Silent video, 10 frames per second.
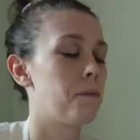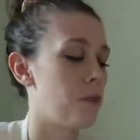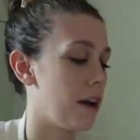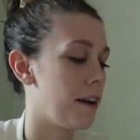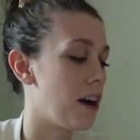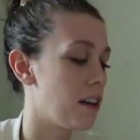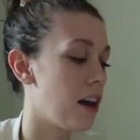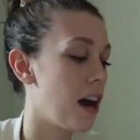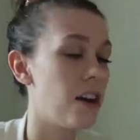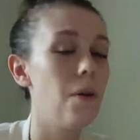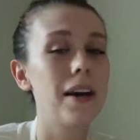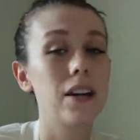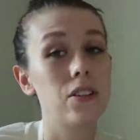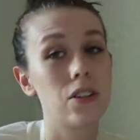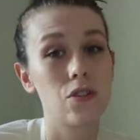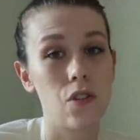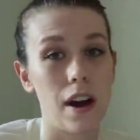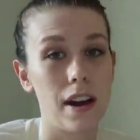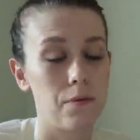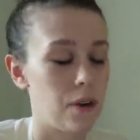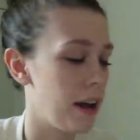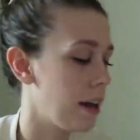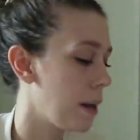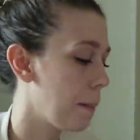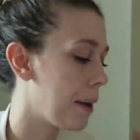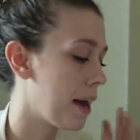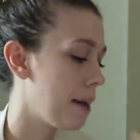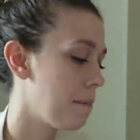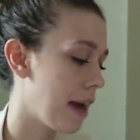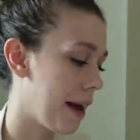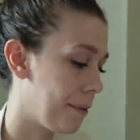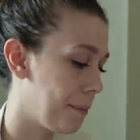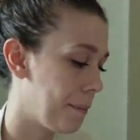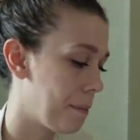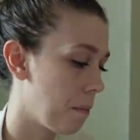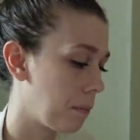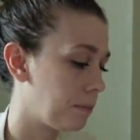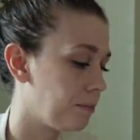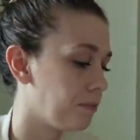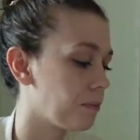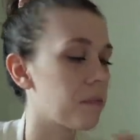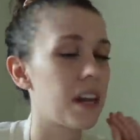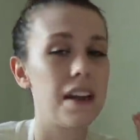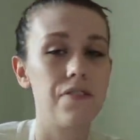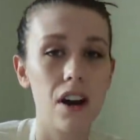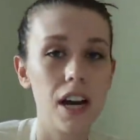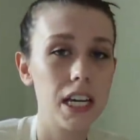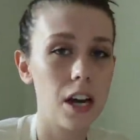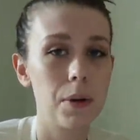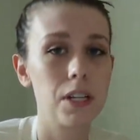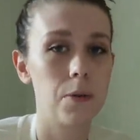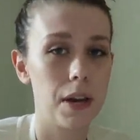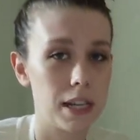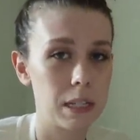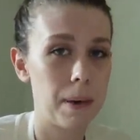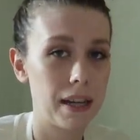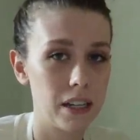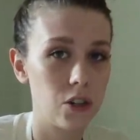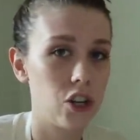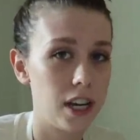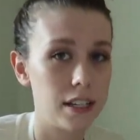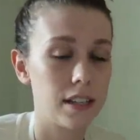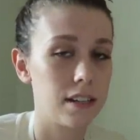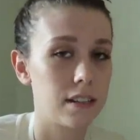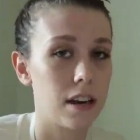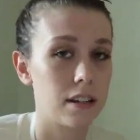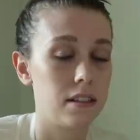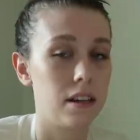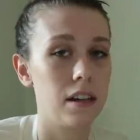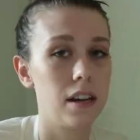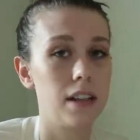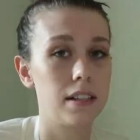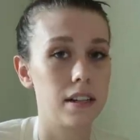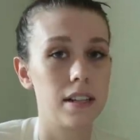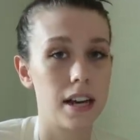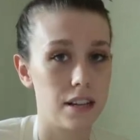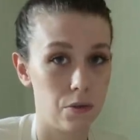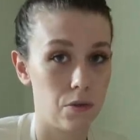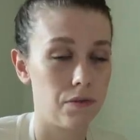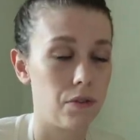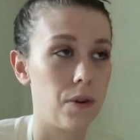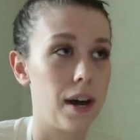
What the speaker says: Right, I know I could just try it, right? But hear me out. If I go into it expecting cheese and it's custard, it's gonna taste awful.